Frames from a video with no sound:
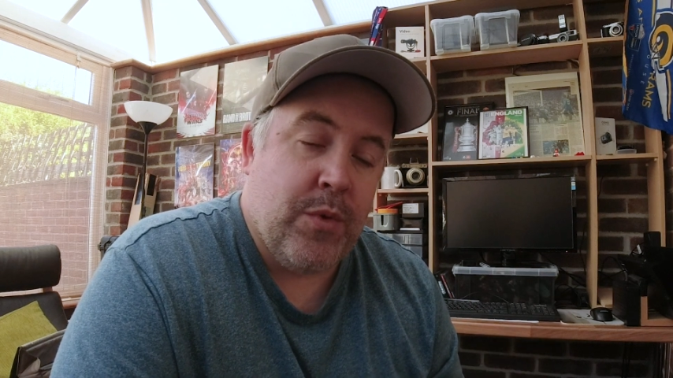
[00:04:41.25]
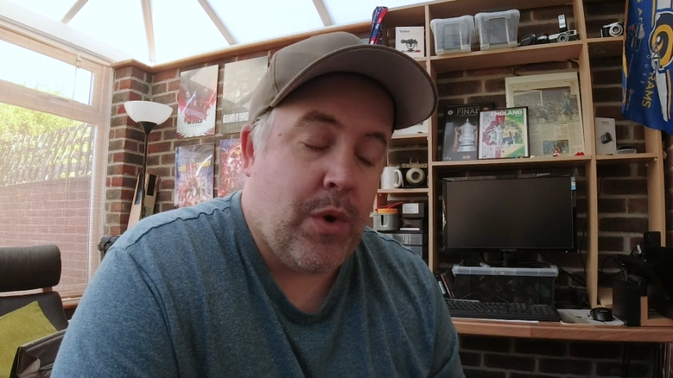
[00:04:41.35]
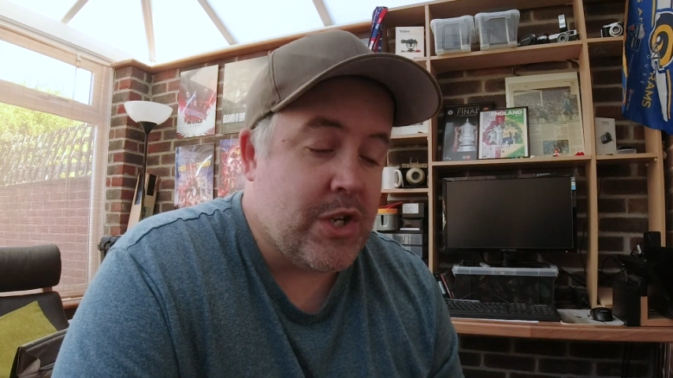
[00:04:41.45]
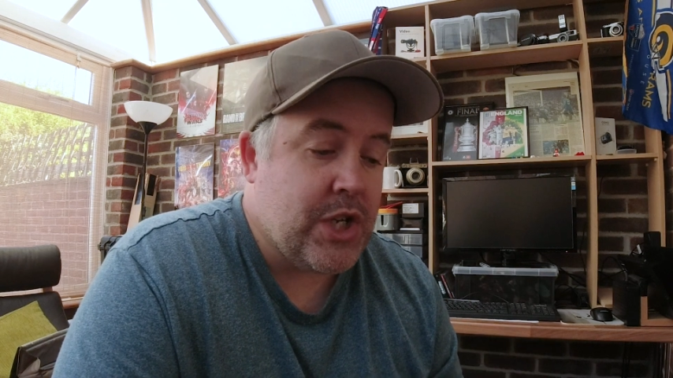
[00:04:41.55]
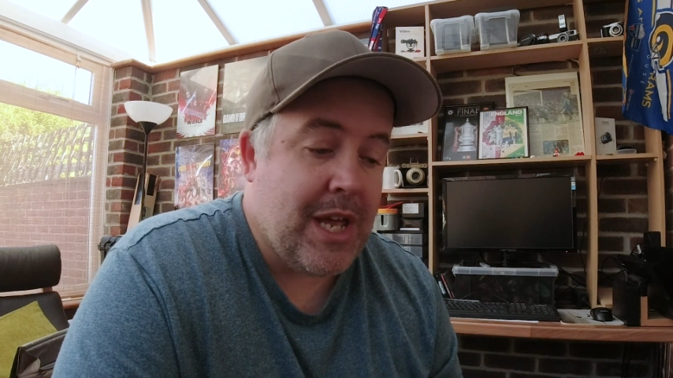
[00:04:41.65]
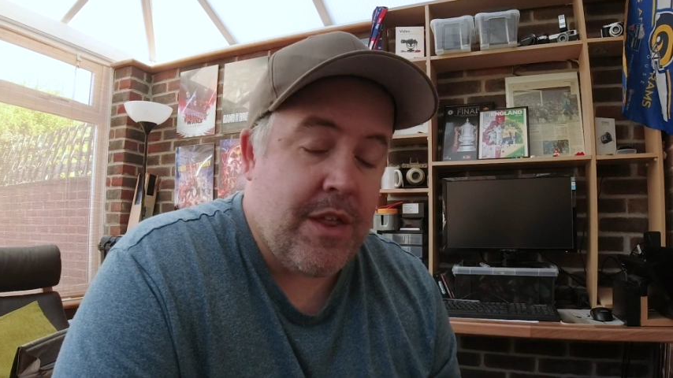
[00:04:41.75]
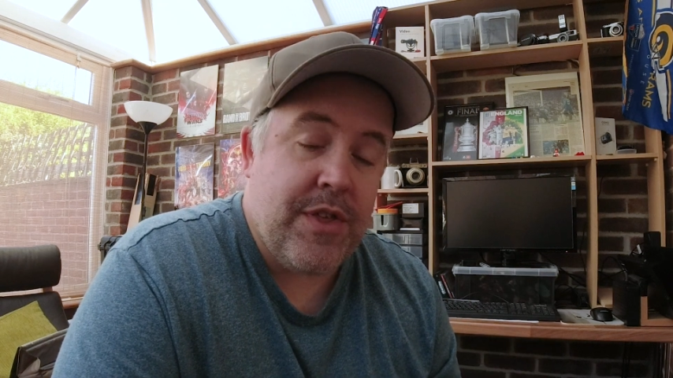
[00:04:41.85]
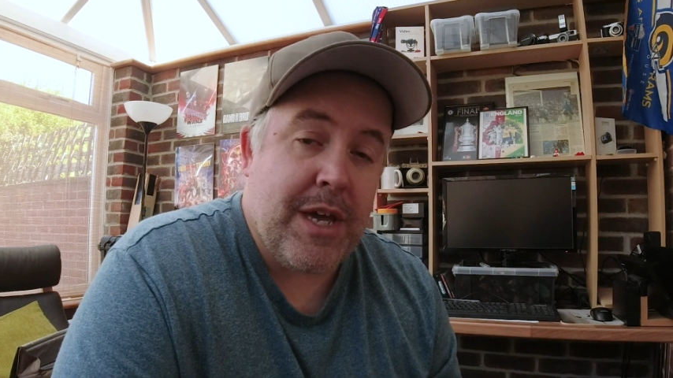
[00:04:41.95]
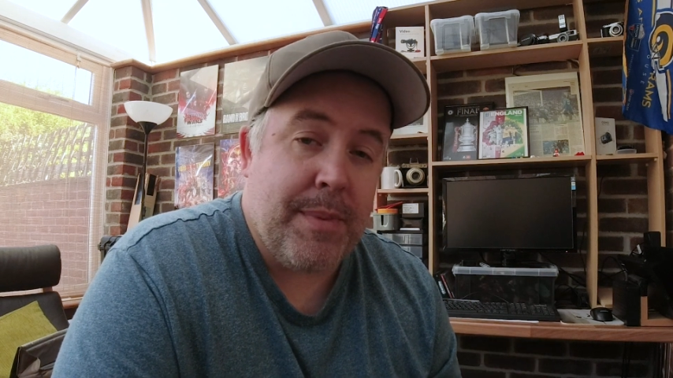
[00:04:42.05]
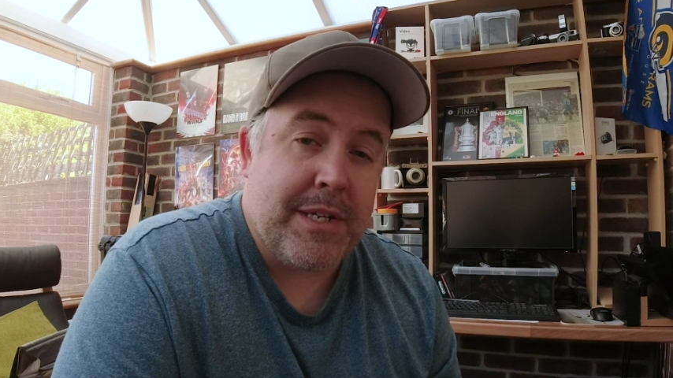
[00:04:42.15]
Whilst you're here,
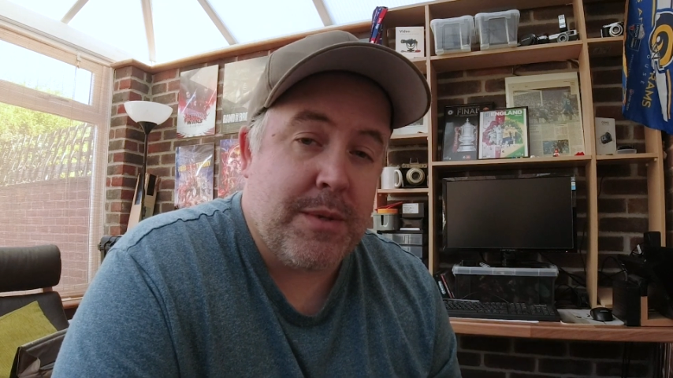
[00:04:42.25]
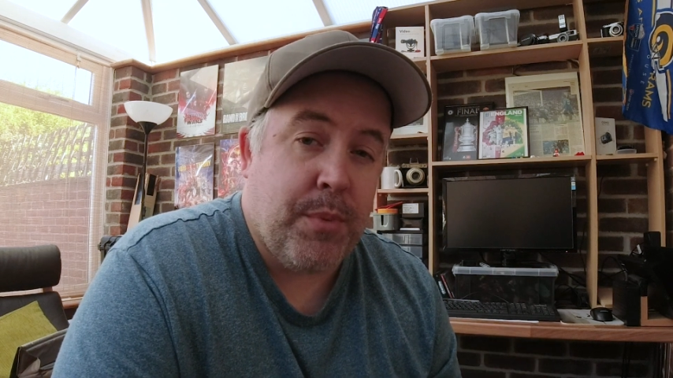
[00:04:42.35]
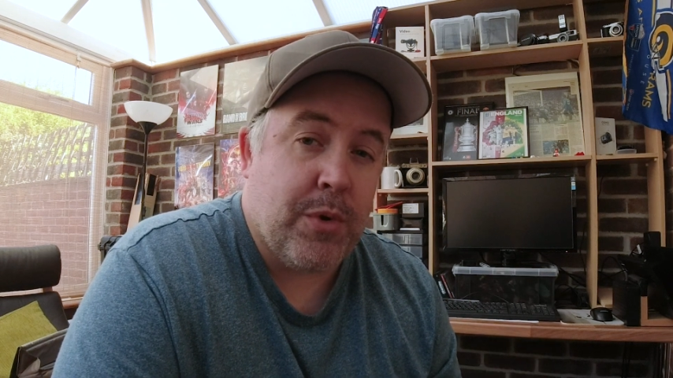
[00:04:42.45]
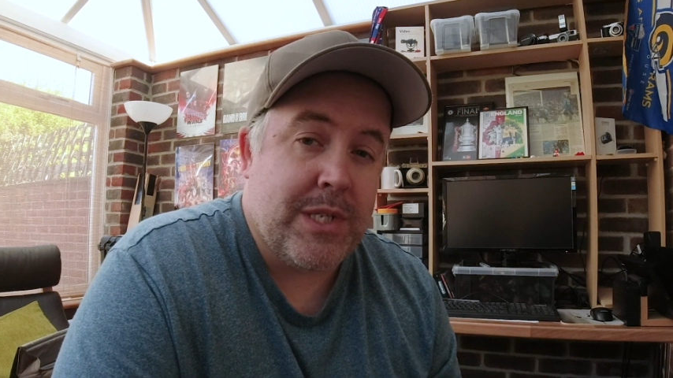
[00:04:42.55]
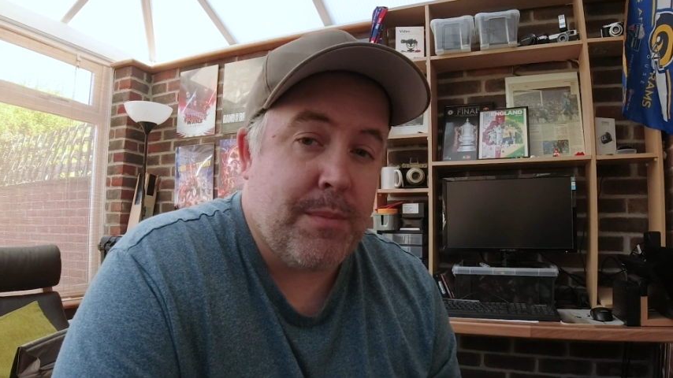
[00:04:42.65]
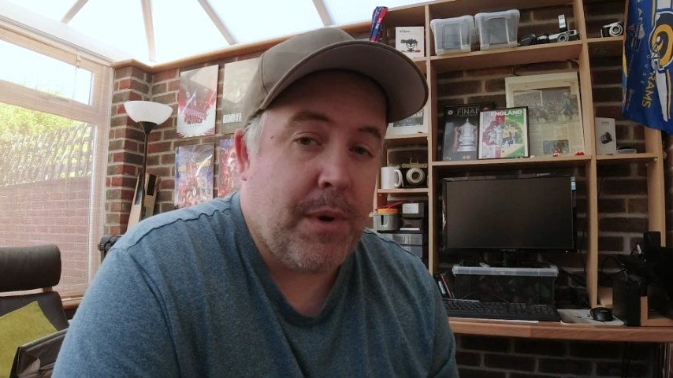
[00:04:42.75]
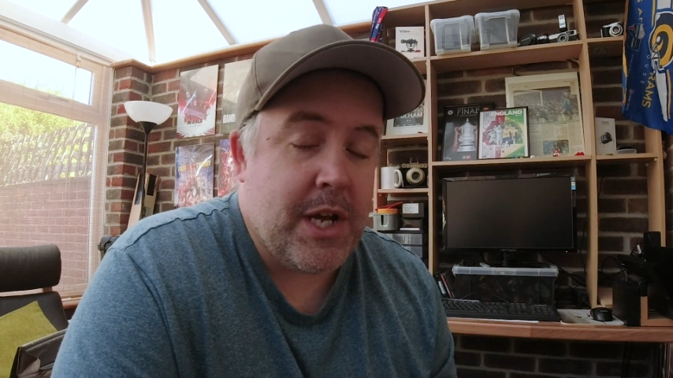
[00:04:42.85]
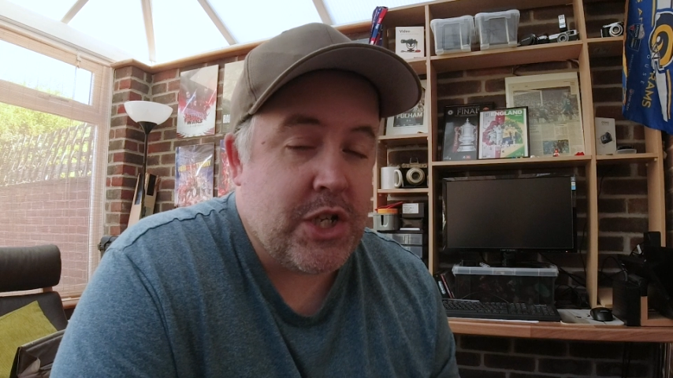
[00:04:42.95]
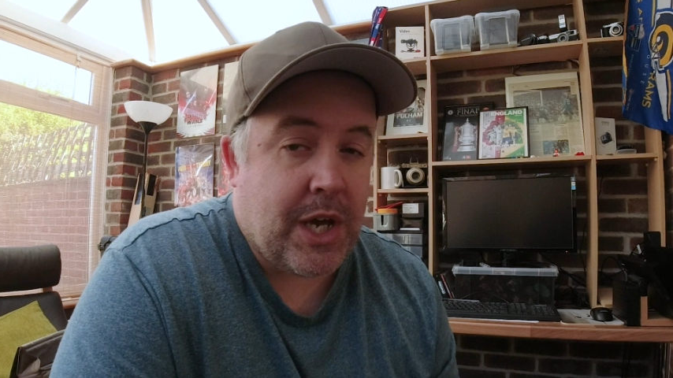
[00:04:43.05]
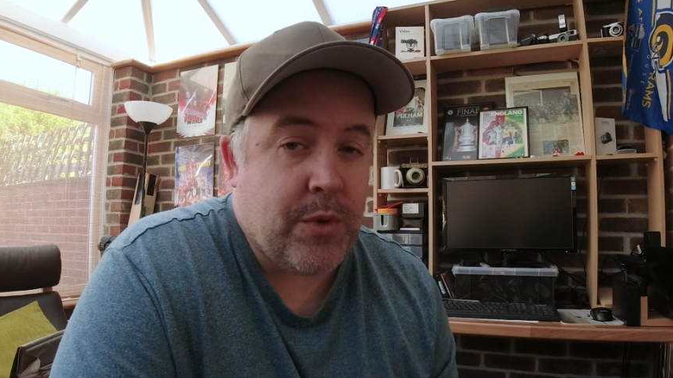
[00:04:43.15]
think about supporting
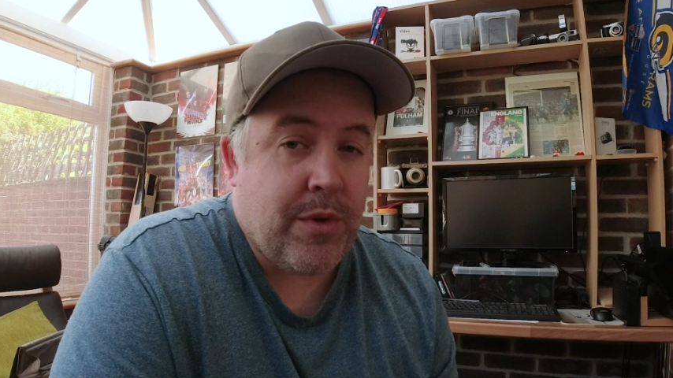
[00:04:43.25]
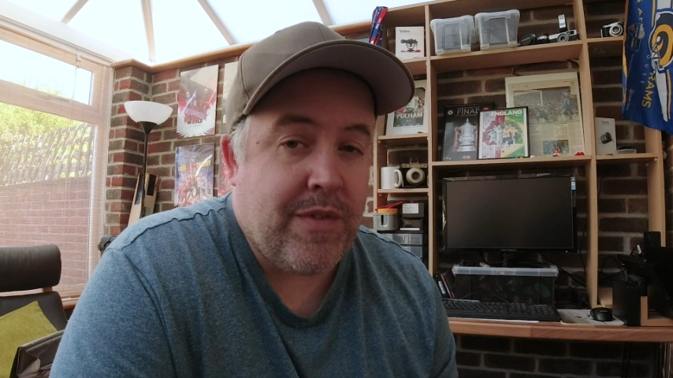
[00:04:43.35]
my channel.